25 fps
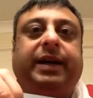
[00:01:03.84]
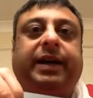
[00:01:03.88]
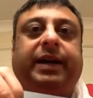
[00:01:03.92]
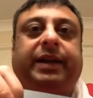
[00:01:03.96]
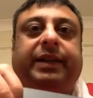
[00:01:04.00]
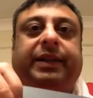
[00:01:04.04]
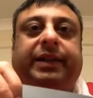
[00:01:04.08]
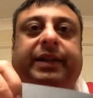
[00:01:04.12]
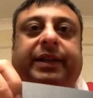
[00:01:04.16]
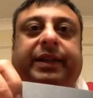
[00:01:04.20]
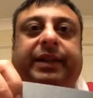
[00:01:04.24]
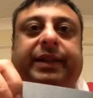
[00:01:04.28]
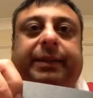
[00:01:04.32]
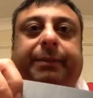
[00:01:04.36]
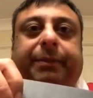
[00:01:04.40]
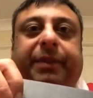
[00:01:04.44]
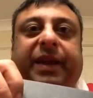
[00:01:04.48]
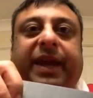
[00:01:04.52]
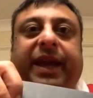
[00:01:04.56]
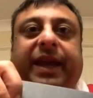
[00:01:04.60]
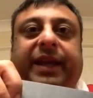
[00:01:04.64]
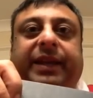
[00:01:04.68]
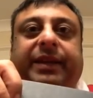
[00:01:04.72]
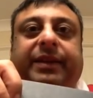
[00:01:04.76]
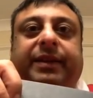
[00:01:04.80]
and then the
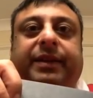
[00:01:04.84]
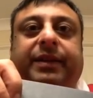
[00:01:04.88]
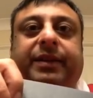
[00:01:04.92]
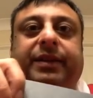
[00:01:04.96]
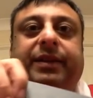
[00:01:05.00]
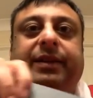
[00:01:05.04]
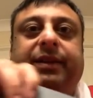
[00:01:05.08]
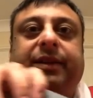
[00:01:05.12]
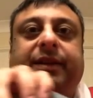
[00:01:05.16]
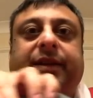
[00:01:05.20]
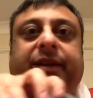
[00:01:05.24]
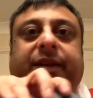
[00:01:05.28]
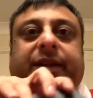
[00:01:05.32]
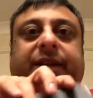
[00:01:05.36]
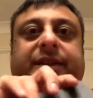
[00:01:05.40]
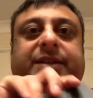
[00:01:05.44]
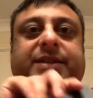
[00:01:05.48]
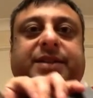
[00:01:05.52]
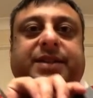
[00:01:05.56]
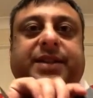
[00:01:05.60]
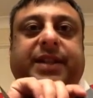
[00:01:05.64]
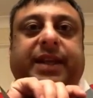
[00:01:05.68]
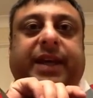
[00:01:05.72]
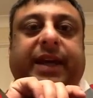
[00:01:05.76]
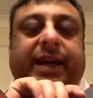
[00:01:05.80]
pen
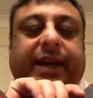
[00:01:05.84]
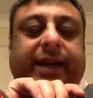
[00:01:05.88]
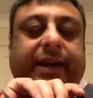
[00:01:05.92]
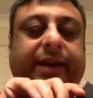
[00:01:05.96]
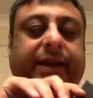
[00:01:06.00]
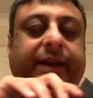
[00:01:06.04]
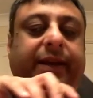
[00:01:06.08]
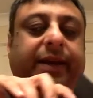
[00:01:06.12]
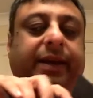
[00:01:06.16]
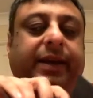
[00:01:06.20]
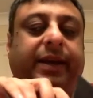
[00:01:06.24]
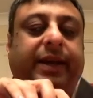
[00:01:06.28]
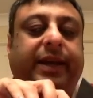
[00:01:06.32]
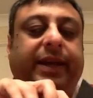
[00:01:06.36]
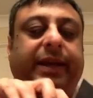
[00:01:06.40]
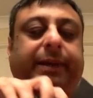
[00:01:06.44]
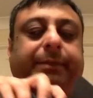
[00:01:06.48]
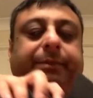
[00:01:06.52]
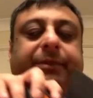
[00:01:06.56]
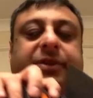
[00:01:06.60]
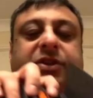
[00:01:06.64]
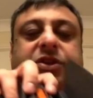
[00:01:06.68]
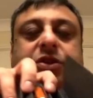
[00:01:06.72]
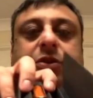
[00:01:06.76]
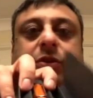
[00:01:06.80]
is there
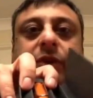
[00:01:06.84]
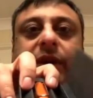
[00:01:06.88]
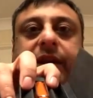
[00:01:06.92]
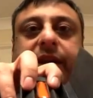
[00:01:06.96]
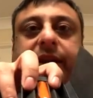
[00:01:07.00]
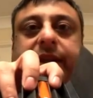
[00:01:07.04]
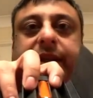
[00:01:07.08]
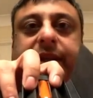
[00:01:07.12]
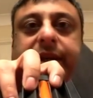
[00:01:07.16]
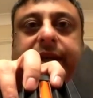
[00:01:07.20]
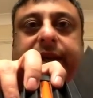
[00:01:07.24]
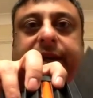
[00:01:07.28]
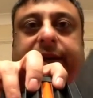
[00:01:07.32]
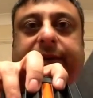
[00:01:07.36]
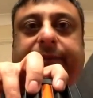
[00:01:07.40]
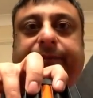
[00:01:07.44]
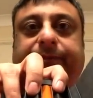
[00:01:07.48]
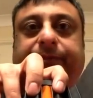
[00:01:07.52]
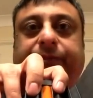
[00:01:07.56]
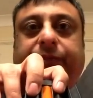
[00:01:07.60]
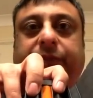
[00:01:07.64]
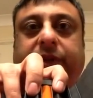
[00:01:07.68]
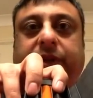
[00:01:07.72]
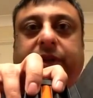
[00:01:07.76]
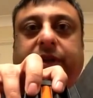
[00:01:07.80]
in between
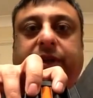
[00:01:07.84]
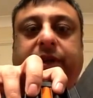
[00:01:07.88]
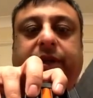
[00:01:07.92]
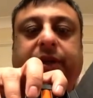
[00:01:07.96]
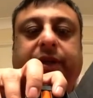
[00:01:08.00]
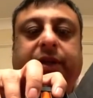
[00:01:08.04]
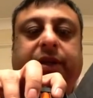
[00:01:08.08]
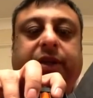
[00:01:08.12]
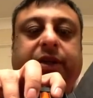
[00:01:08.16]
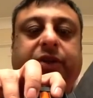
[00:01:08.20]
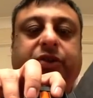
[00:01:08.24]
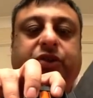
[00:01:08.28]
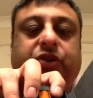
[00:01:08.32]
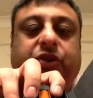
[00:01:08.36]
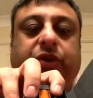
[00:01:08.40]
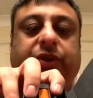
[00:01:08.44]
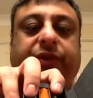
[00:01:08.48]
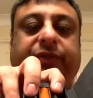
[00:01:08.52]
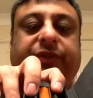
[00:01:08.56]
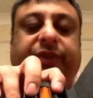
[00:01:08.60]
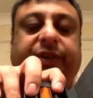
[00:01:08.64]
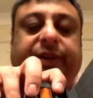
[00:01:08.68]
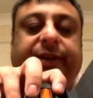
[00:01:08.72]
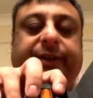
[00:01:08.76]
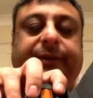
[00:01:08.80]
a sort
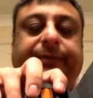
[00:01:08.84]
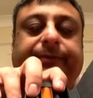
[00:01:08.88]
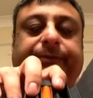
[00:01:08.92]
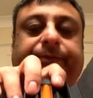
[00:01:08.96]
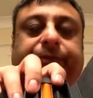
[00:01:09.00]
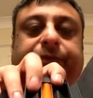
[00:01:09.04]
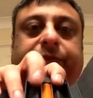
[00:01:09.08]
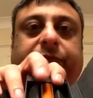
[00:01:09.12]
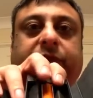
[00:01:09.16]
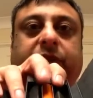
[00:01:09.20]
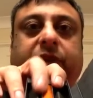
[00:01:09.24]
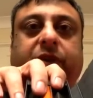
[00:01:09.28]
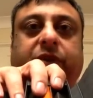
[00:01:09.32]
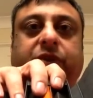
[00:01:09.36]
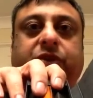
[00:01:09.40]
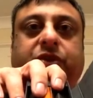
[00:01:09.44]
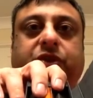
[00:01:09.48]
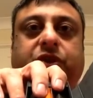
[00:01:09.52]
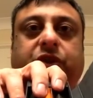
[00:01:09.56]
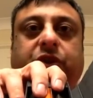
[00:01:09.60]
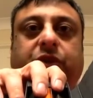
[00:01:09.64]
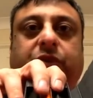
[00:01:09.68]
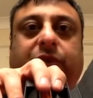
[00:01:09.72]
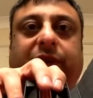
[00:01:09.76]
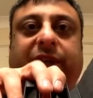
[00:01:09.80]
of
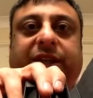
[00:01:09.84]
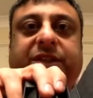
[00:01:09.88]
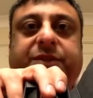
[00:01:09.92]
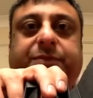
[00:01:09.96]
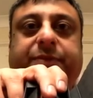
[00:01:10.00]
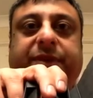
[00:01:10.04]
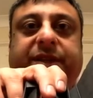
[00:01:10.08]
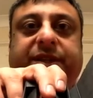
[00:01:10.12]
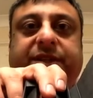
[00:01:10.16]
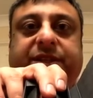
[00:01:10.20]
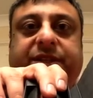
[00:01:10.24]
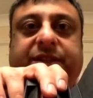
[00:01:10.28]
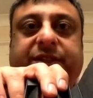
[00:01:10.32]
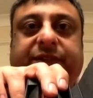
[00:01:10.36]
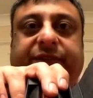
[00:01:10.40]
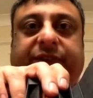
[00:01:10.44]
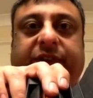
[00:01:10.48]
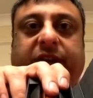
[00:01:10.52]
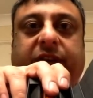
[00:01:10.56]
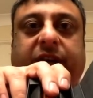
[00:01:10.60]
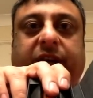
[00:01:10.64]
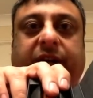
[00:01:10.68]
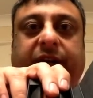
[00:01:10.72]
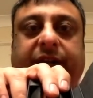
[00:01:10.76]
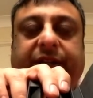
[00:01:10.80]
two raised pieces of
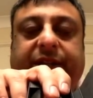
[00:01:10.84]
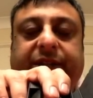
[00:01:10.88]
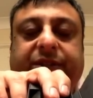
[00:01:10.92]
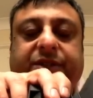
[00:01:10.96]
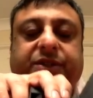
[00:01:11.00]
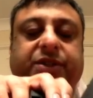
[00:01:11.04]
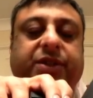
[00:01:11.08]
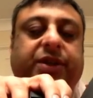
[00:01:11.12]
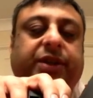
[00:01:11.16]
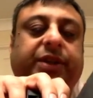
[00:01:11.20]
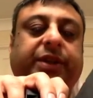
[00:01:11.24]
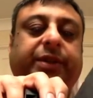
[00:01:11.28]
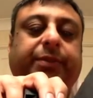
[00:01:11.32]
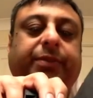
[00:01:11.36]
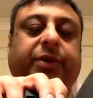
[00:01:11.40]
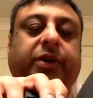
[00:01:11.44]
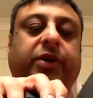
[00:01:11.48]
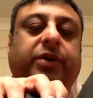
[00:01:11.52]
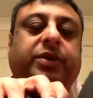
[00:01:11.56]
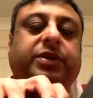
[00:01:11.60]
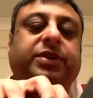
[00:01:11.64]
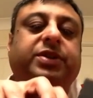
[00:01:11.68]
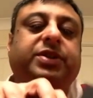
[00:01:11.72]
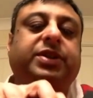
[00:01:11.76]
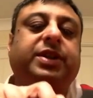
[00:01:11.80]
card inside the
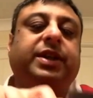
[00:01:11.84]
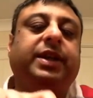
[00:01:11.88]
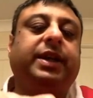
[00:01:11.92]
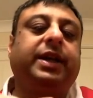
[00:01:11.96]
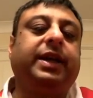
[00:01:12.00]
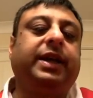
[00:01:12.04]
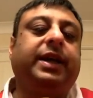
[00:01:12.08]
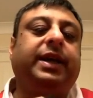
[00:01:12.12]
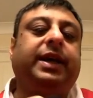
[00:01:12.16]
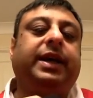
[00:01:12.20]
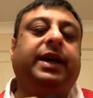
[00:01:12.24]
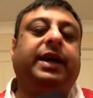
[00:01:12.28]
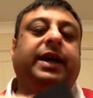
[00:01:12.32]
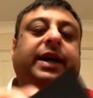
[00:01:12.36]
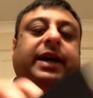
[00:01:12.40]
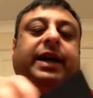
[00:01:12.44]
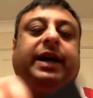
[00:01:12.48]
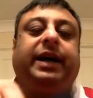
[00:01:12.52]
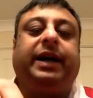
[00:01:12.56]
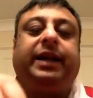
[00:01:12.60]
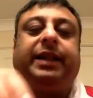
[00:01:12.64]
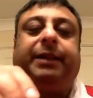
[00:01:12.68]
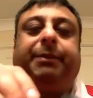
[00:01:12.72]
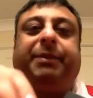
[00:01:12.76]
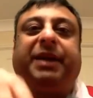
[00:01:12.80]
box.
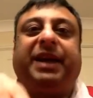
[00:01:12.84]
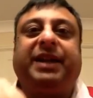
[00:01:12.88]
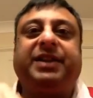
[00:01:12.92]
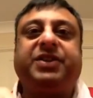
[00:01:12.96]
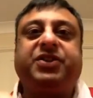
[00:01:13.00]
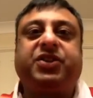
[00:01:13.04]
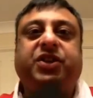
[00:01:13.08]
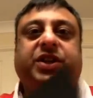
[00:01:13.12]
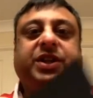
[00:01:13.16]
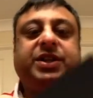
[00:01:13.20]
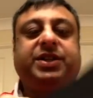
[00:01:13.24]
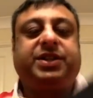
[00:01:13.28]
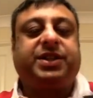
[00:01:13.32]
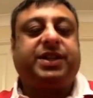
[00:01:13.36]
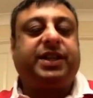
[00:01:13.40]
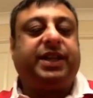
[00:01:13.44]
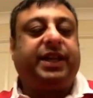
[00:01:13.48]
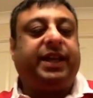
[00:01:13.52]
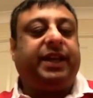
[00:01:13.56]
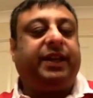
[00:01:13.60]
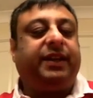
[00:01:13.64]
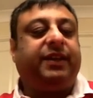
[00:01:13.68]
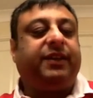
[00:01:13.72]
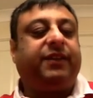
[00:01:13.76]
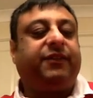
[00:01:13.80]
The pen, as you can
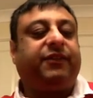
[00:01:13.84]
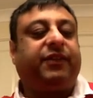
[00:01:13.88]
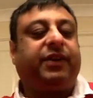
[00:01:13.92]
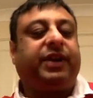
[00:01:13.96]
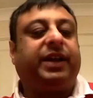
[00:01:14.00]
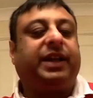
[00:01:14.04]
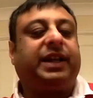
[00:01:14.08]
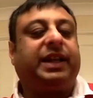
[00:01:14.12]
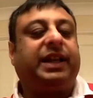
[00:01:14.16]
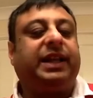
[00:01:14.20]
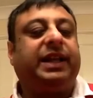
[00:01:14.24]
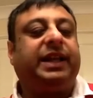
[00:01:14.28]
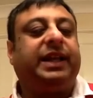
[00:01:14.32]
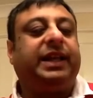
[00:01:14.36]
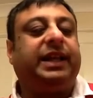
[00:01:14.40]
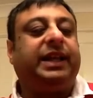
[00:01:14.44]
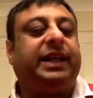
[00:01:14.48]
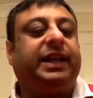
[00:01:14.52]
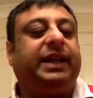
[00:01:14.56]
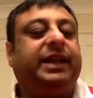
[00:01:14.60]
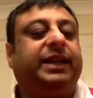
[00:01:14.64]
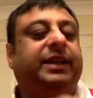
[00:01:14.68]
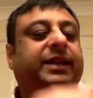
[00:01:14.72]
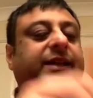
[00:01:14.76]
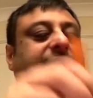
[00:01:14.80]
see very
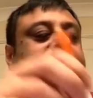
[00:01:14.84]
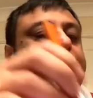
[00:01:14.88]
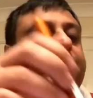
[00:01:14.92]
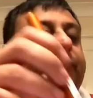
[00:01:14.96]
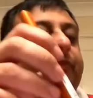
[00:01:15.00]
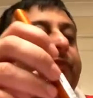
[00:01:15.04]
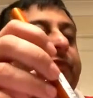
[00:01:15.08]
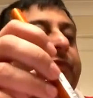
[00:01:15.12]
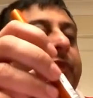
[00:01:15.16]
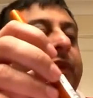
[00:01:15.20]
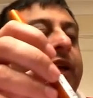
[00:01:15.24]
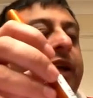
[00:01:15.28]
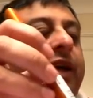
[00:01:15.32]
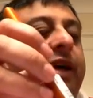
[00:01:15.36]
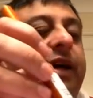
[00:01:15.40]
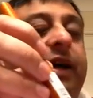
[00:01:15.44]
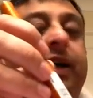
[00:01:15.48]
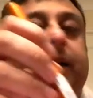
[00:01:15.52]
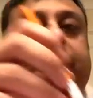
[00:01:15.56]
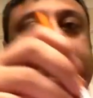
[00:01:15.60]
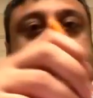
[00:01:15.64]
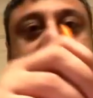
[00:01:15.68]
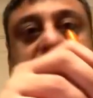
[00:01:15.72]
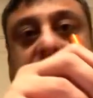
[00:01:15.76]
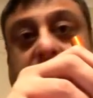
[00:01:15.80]
clearly,
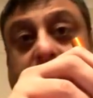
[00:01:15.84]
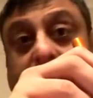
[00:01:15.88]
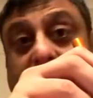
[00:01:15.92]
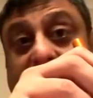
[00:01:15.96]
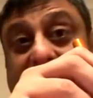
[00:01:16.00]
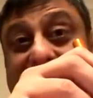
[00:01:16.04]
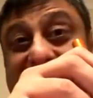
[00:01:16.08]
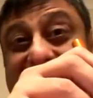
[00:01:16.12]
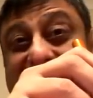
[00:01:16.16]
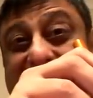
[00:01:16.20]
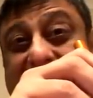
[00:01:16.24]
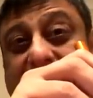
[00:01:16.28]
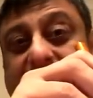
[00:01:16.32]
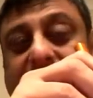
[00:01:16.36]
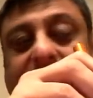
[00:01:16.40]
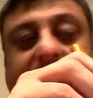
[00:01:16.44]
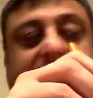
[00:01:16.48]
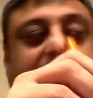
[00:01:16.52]
by the way, there's nothing